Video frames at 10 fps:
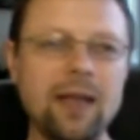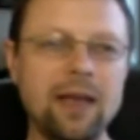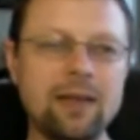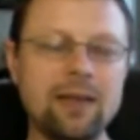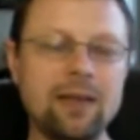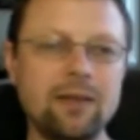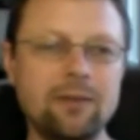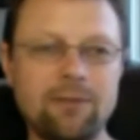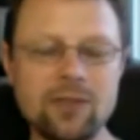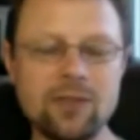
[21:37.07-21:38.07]
And in
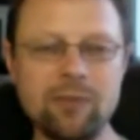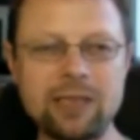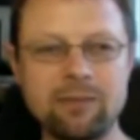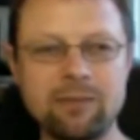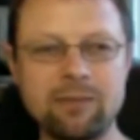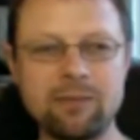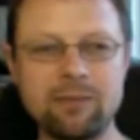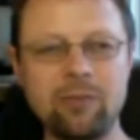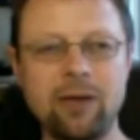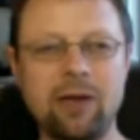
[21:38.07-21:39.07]
the first
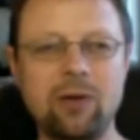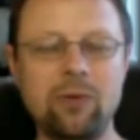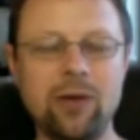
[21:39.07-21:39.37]
mastermind group,